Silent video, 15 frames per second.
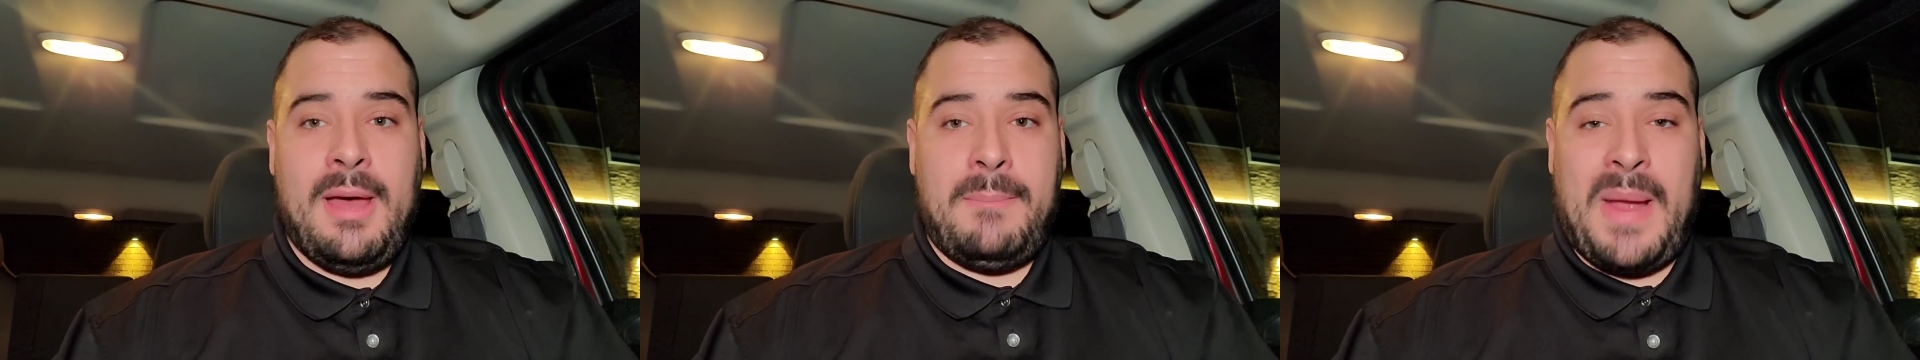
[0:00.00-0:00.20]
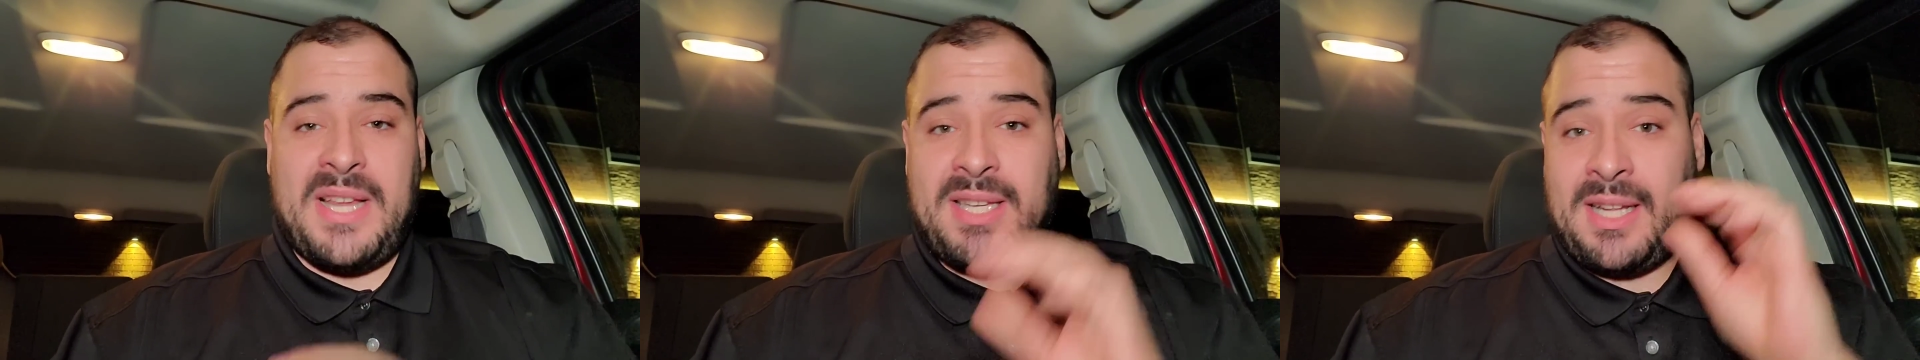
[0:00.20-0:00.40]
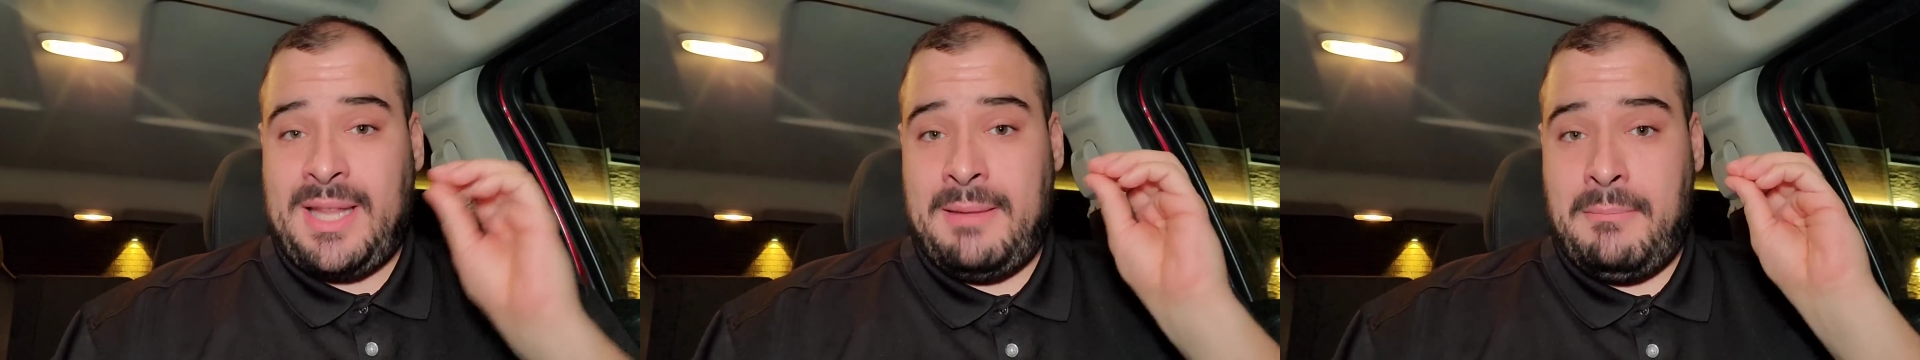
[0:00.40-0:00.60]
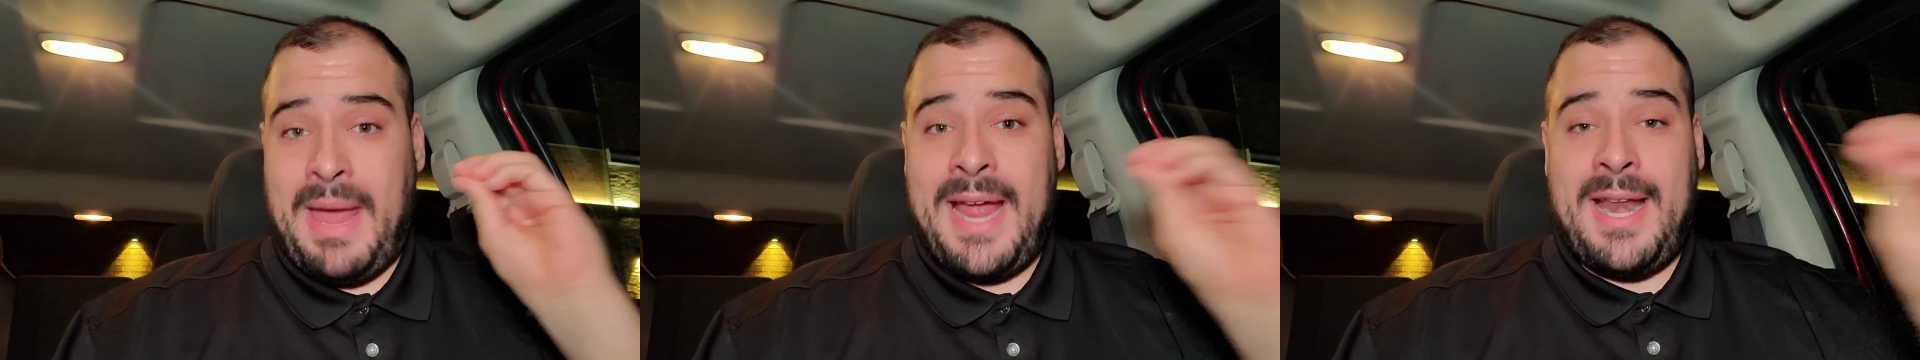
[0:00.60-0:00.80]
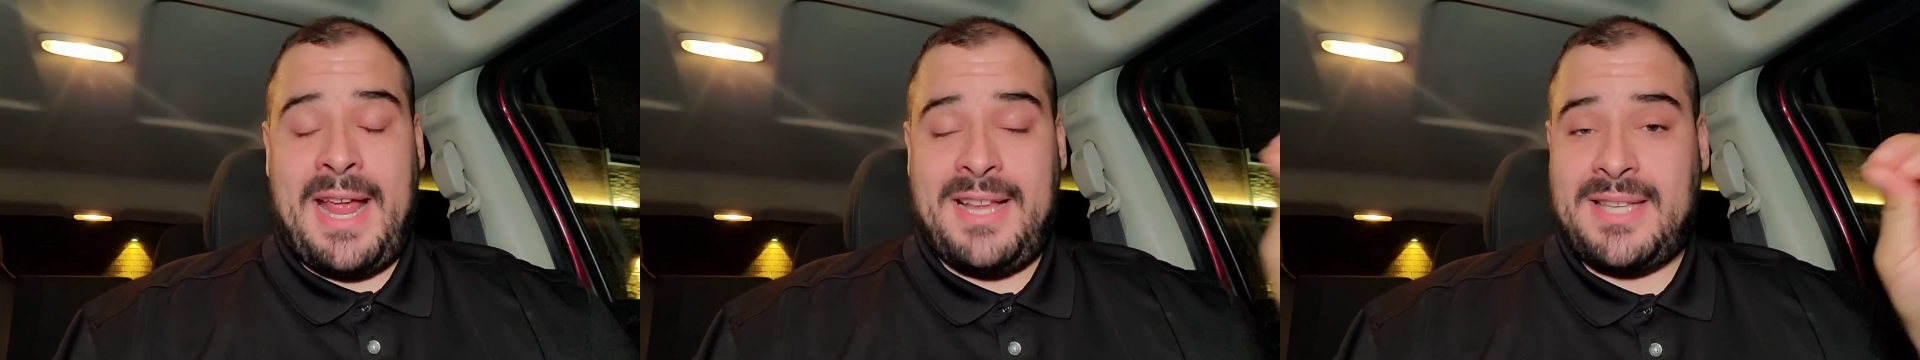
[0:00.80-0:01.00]
basically
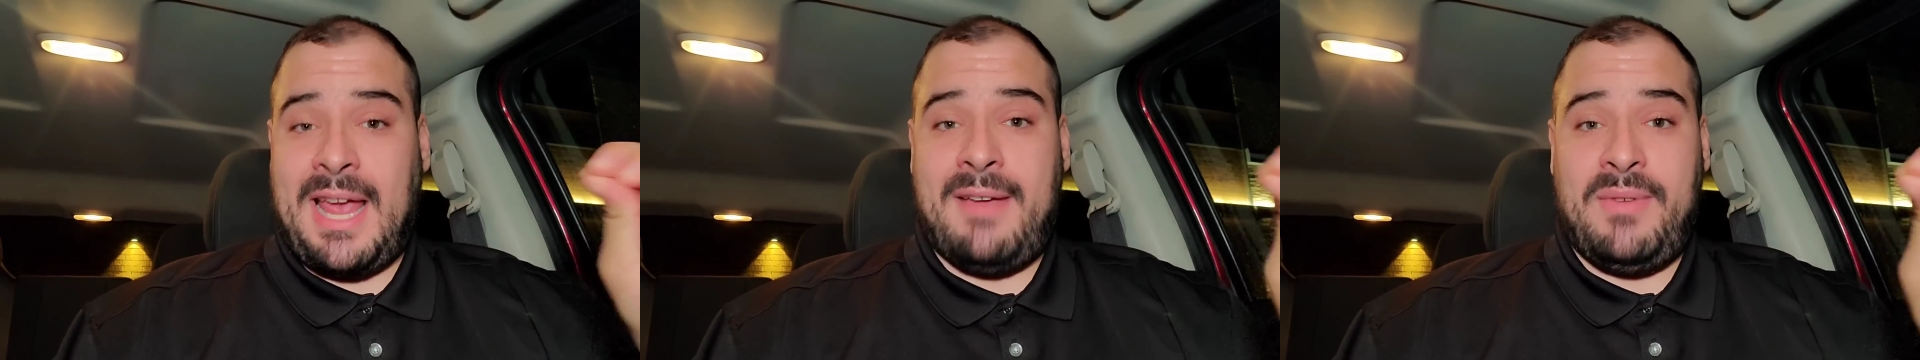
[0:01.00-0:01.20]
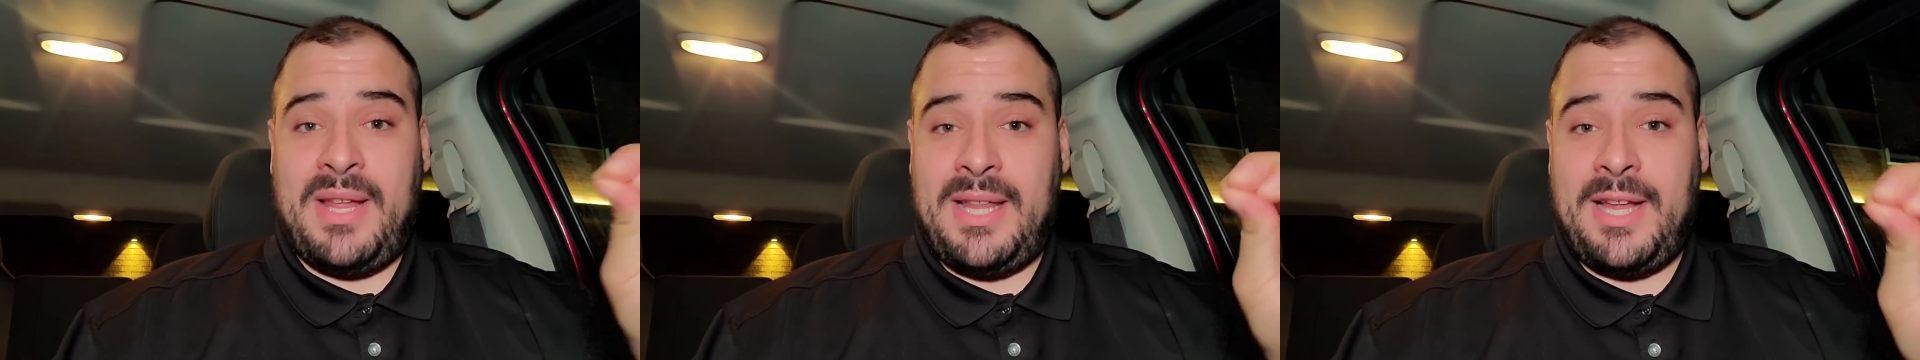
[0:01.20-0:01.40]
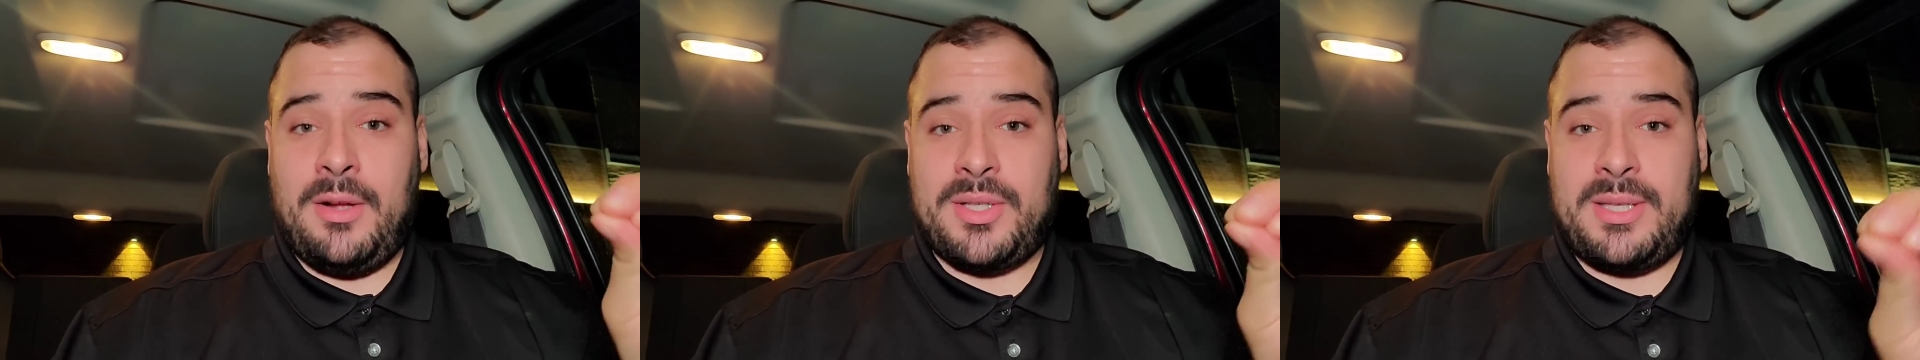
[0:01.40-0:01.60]
made his heavy legal